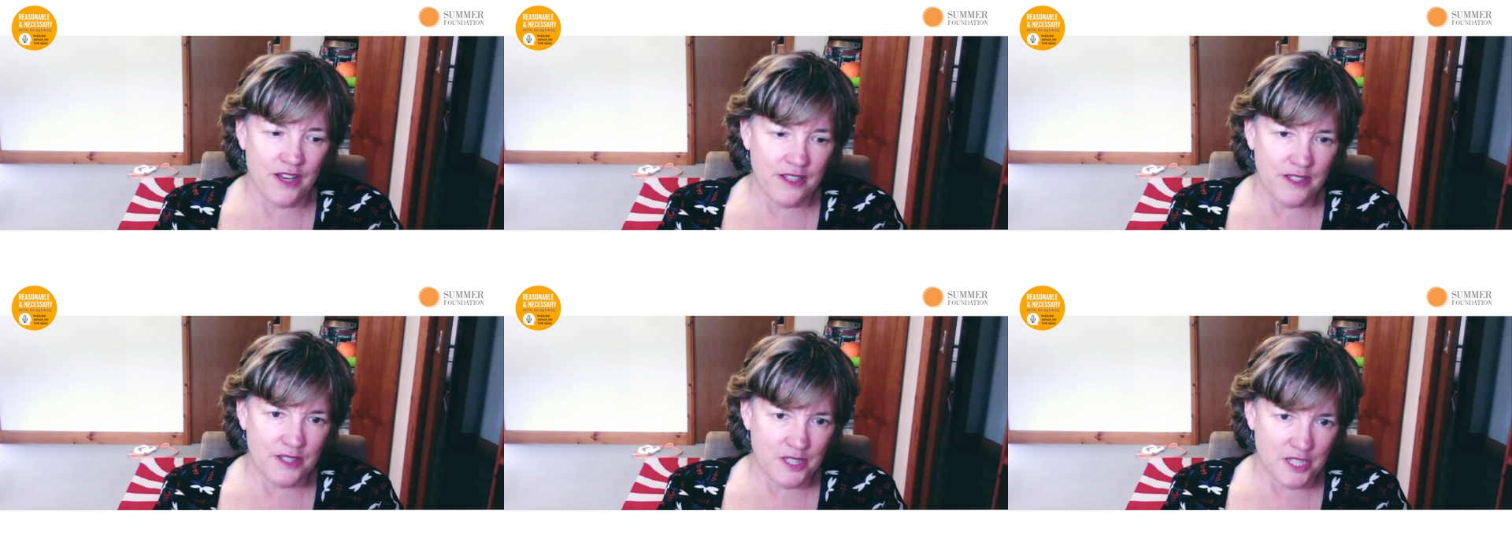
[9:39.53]

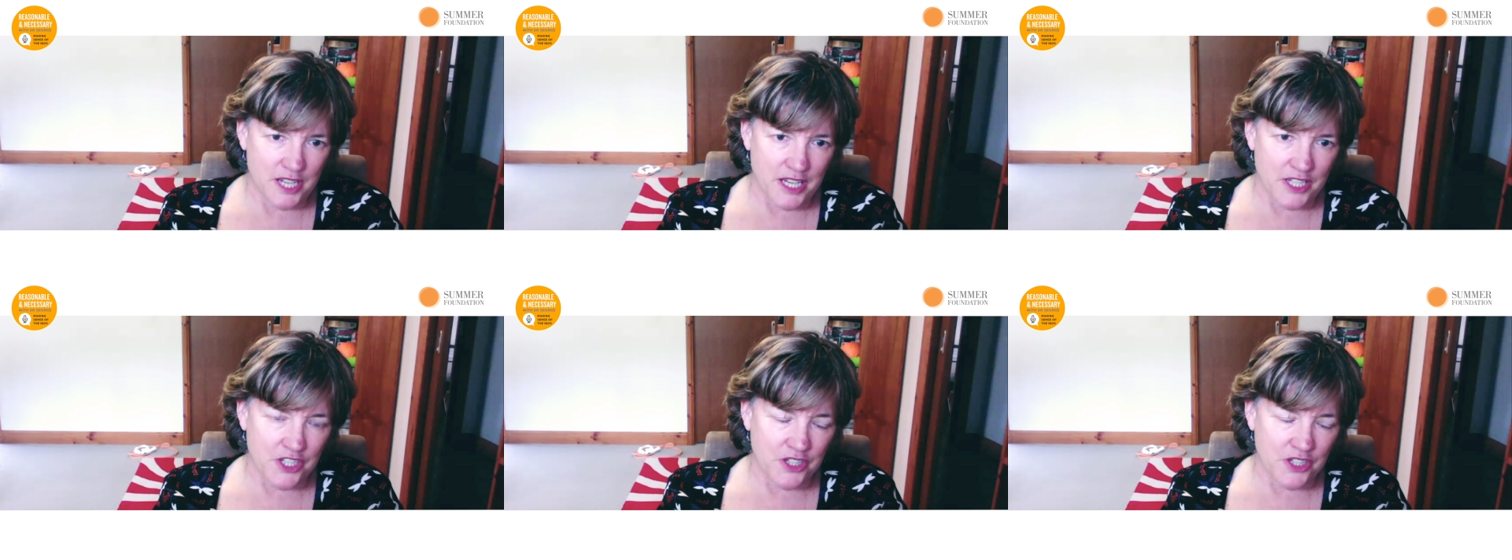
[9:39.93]

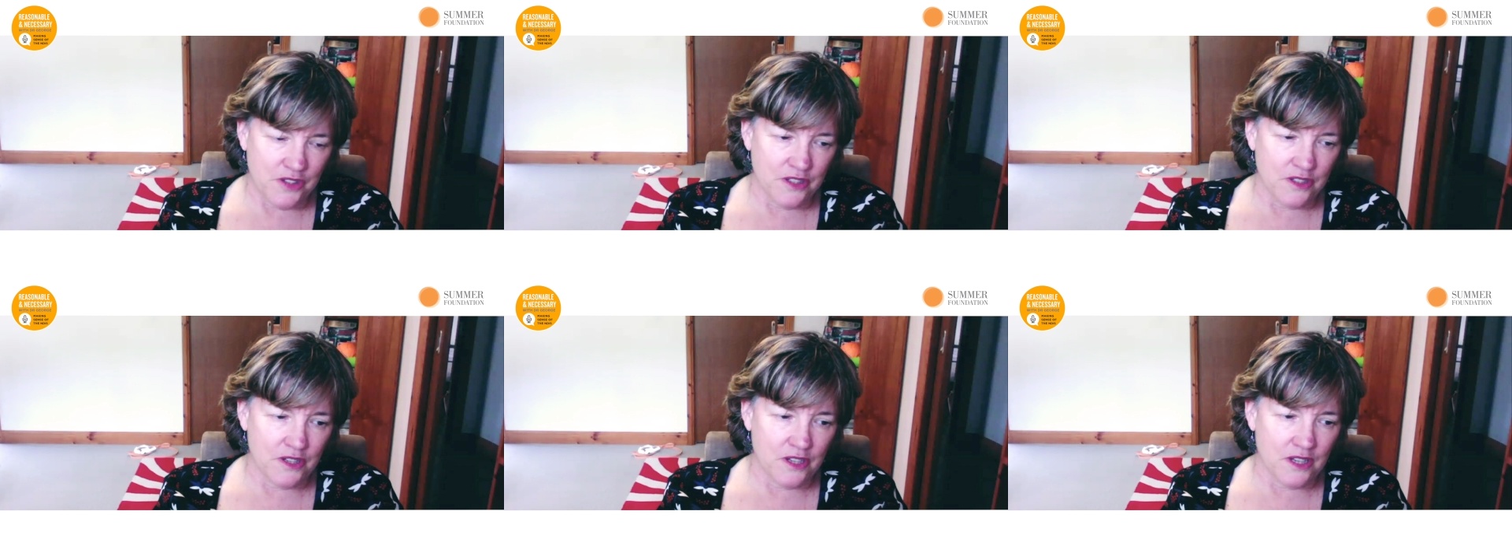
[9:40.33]
sedation
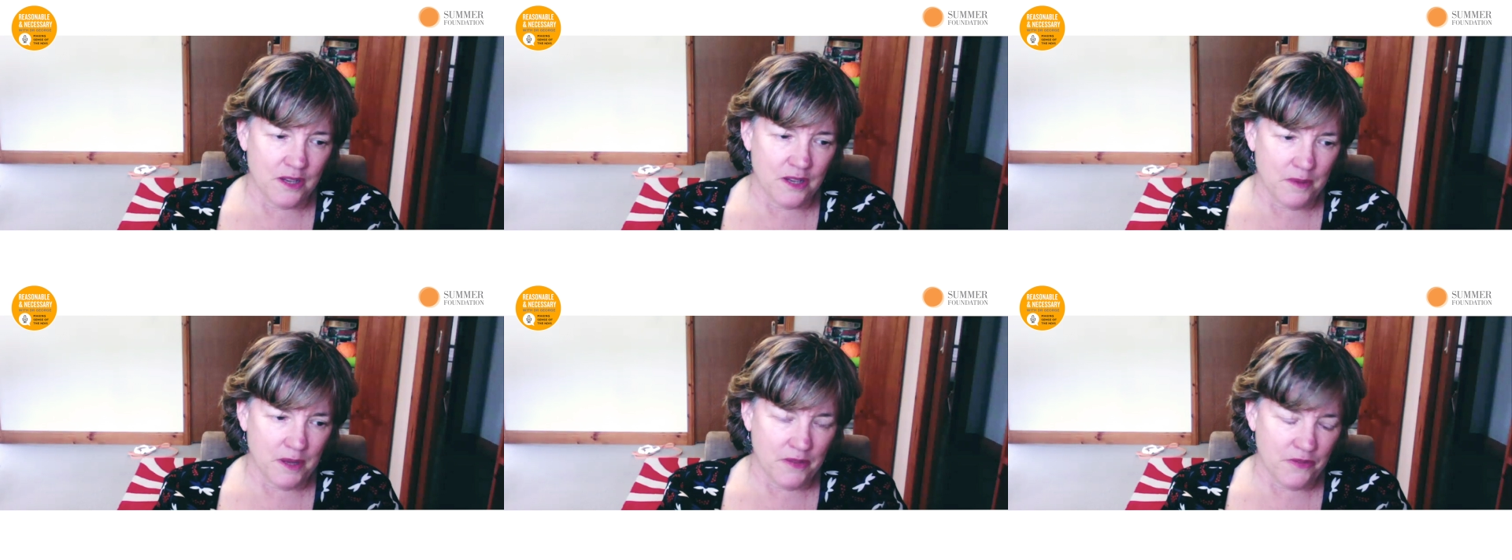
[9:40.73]
than
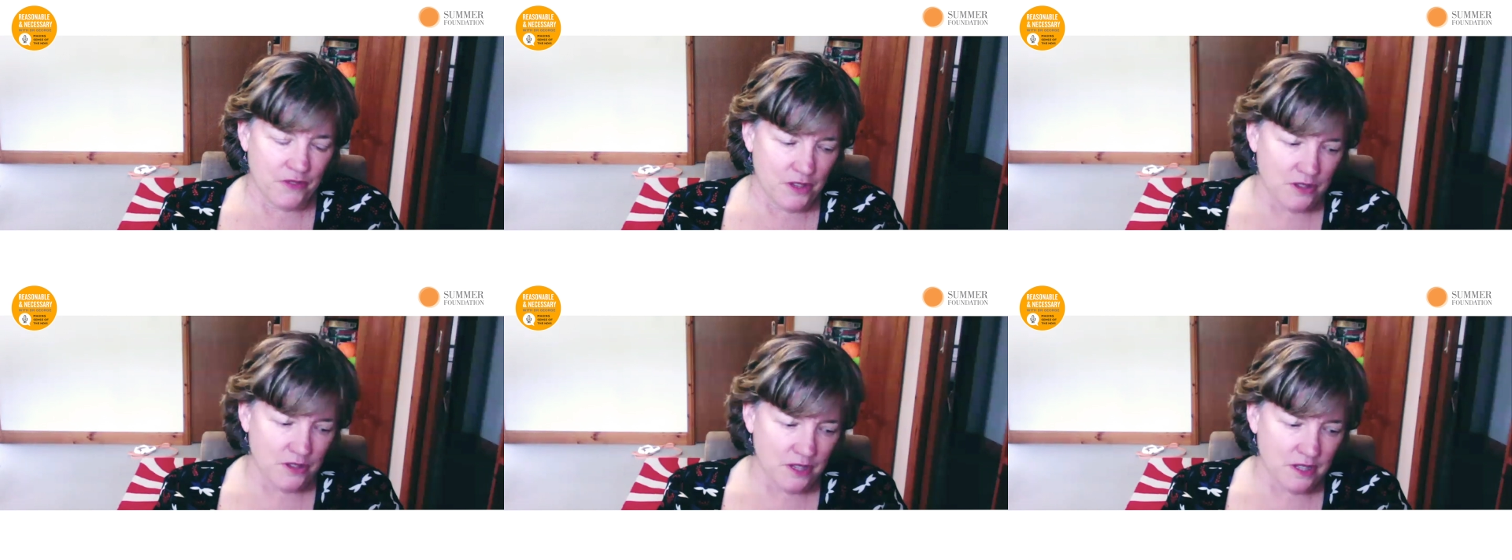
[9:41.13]
a
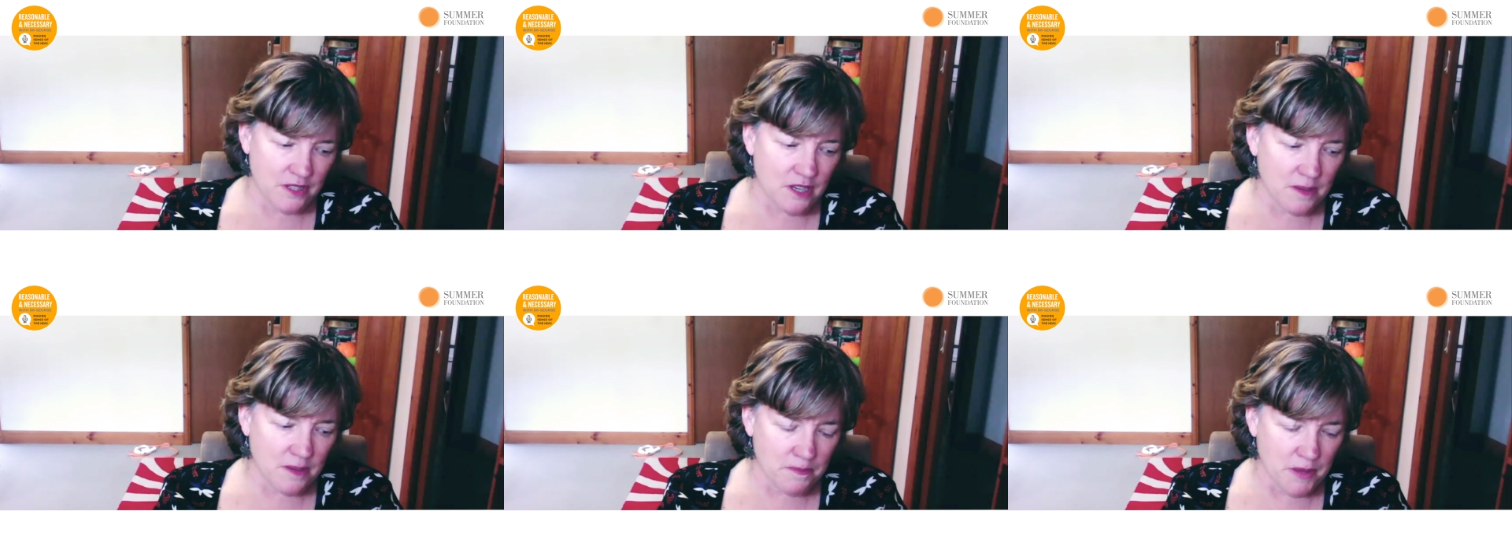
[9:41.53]

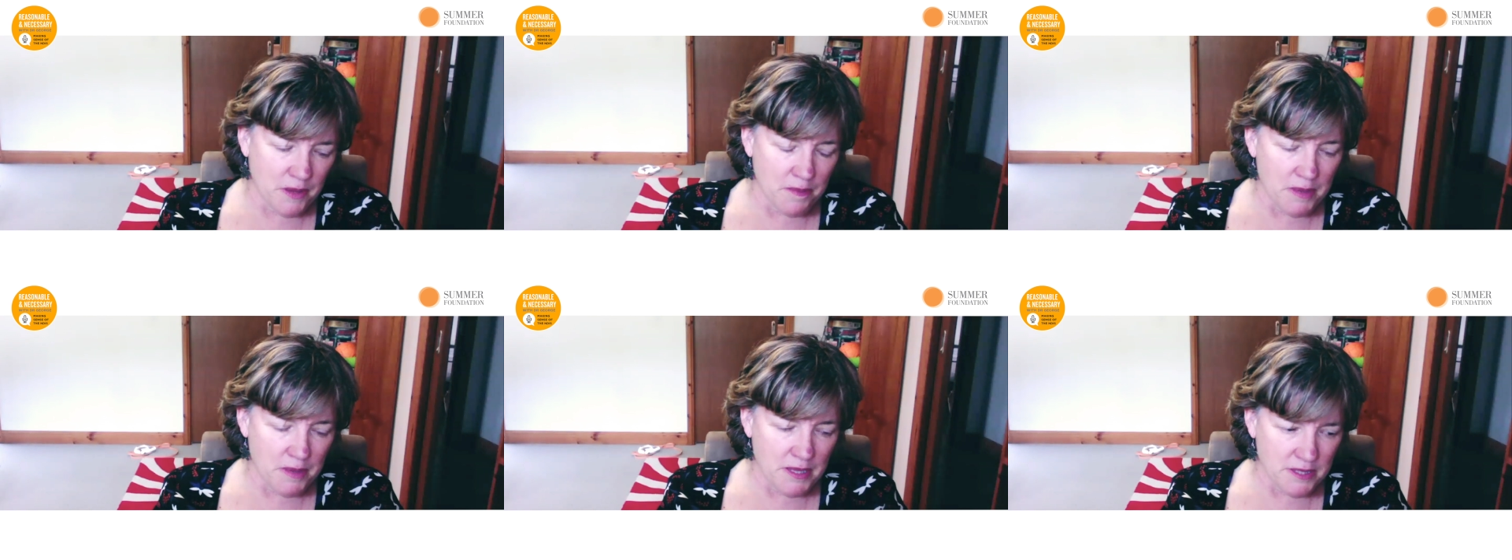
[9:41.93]

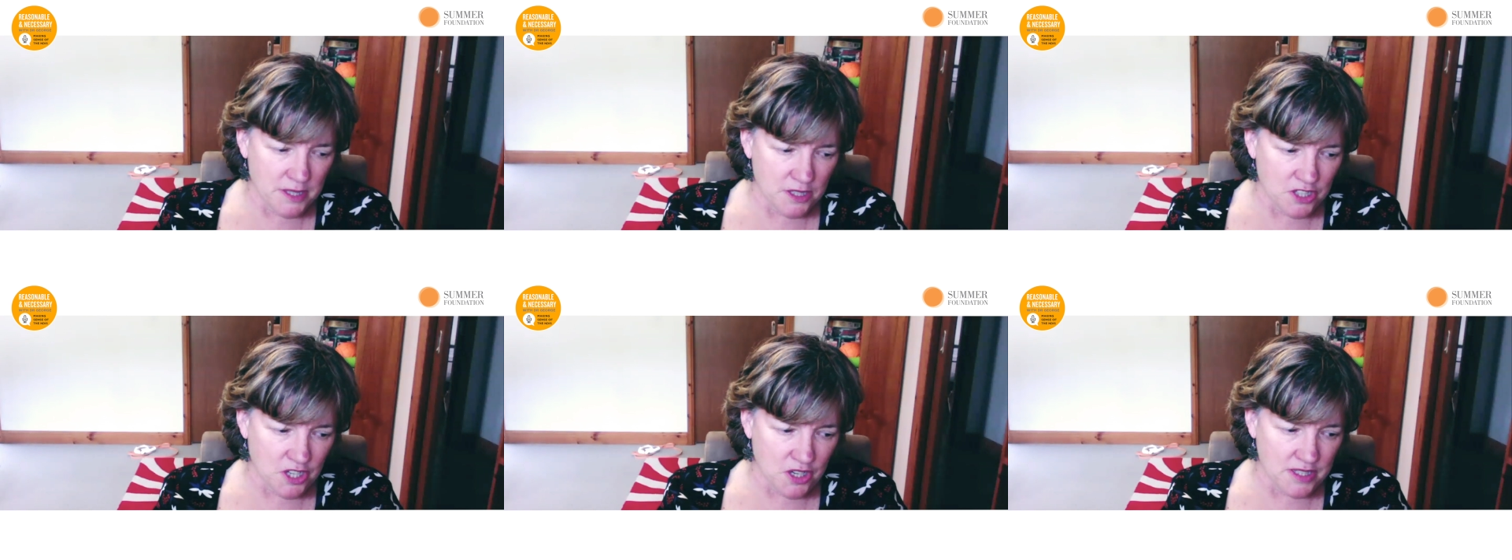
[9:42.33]

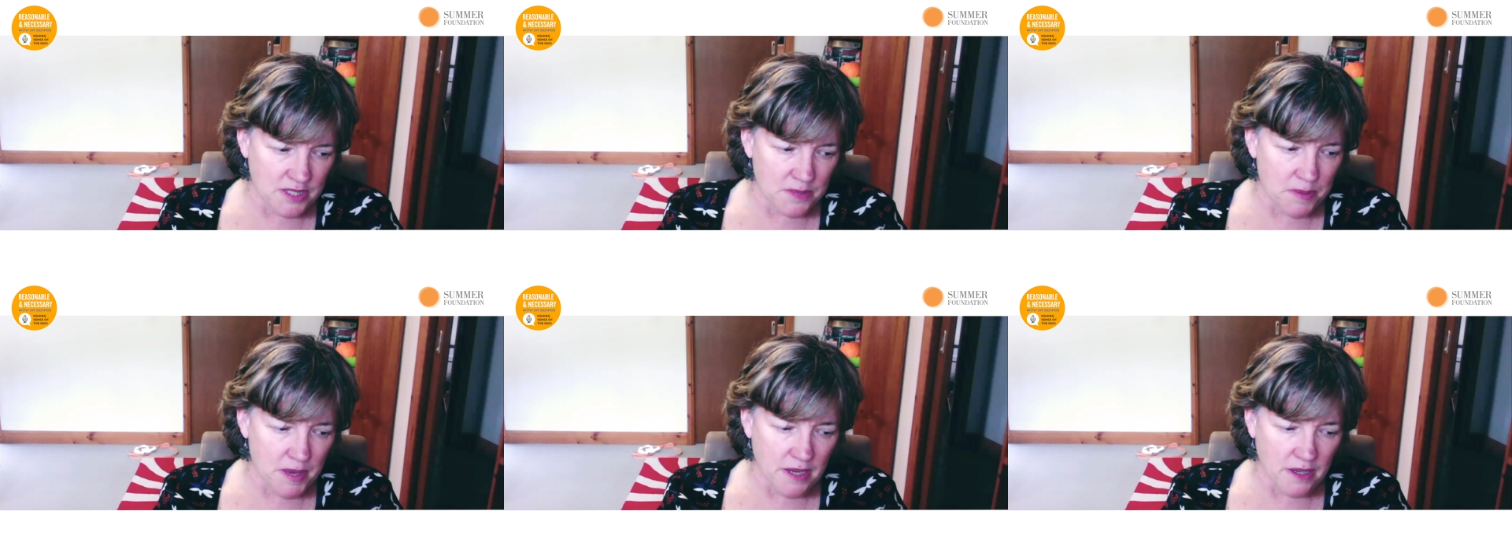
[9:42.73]
benzodiazepine
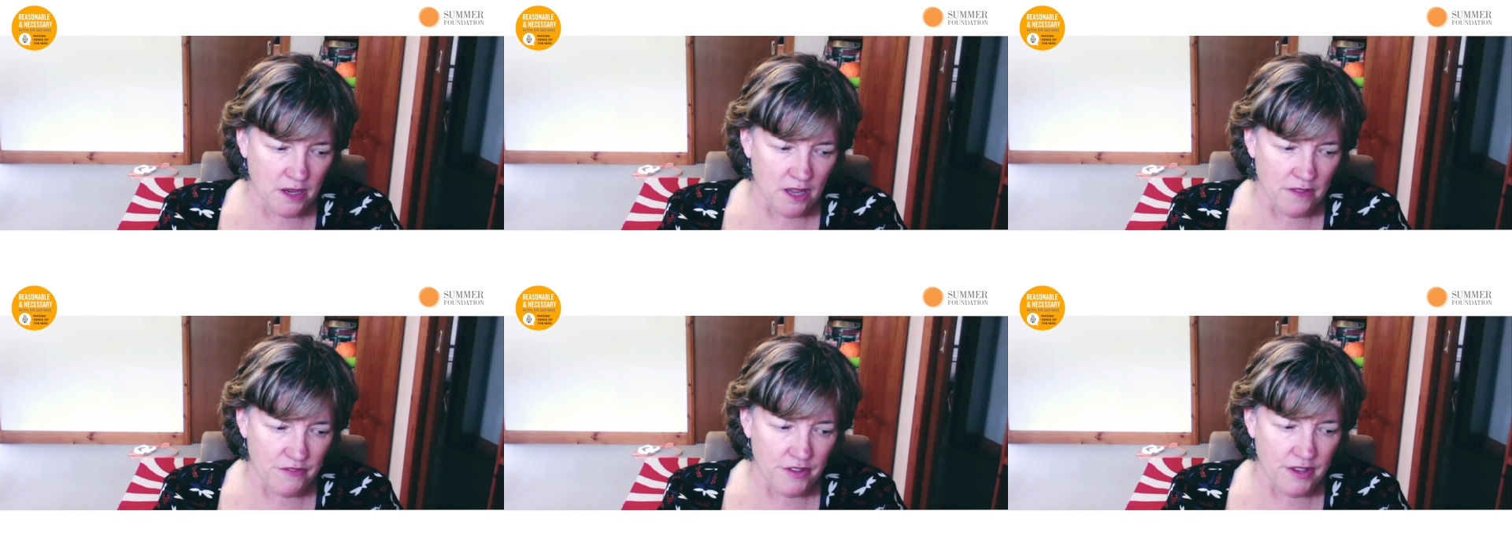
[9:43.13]

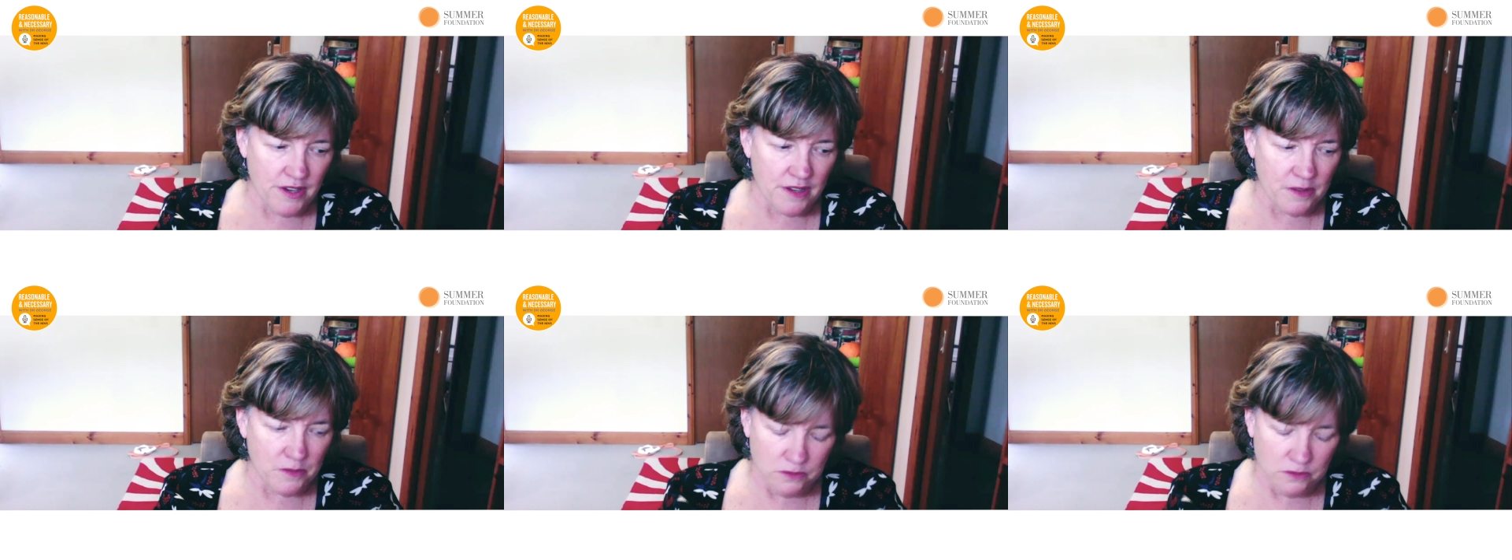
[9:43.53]
like